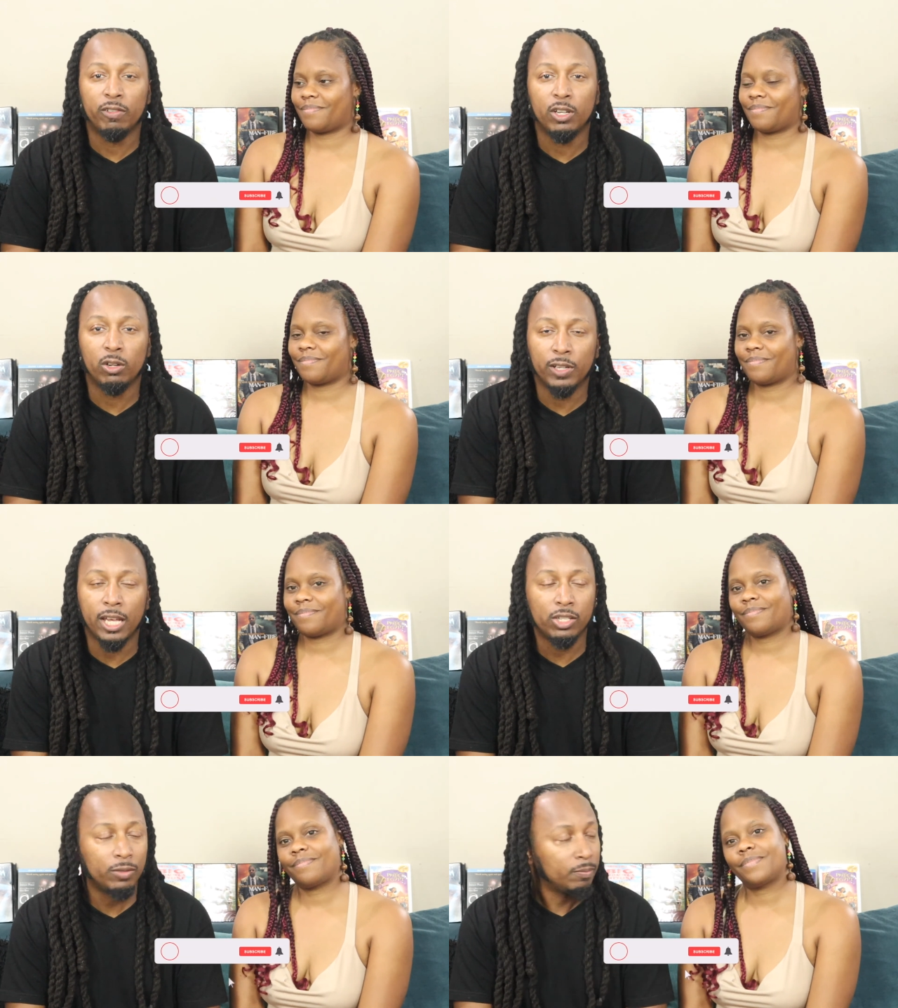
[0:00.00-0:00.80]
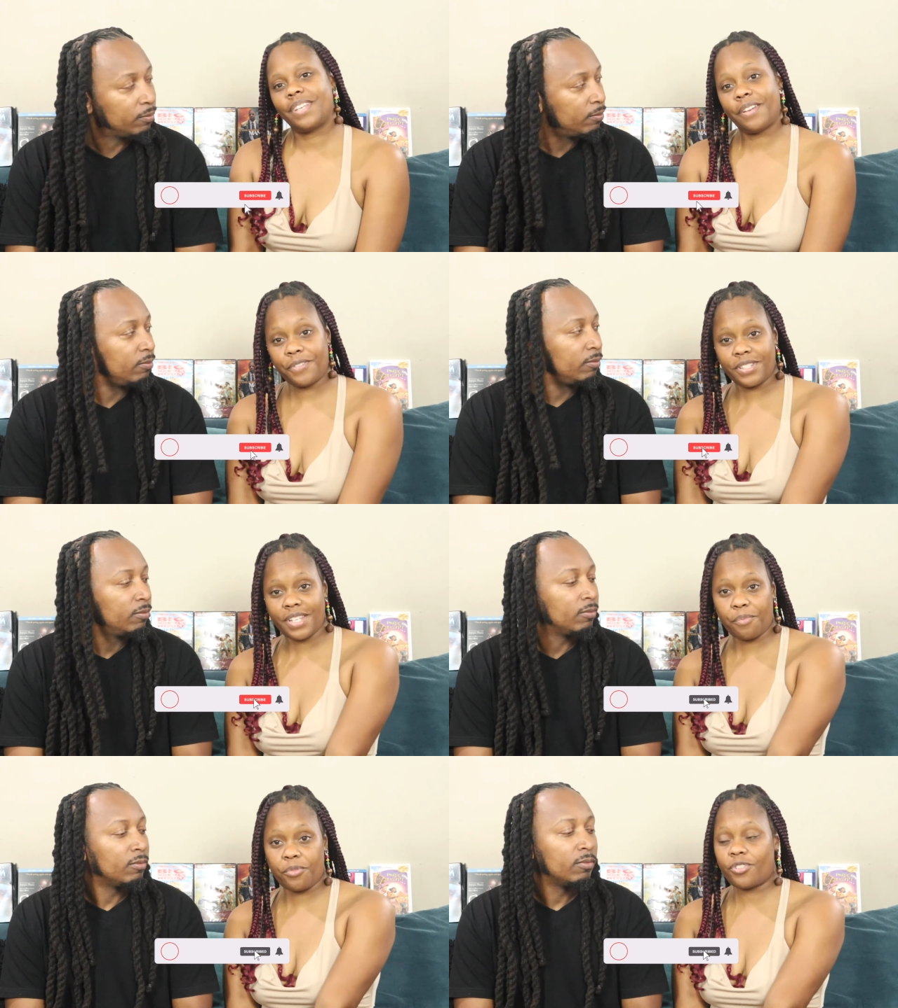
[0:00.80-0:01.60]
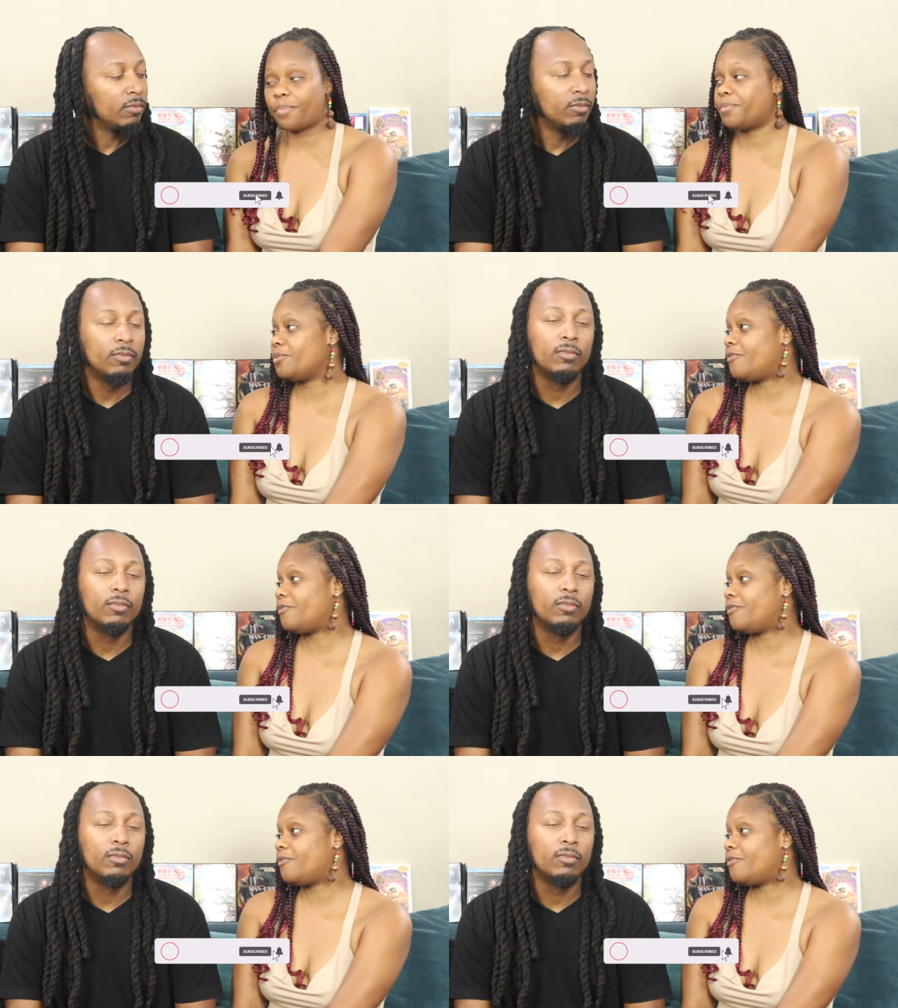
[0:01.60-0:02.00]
Speaker 1: up a notification.
Speaker 2: Every time we drop a new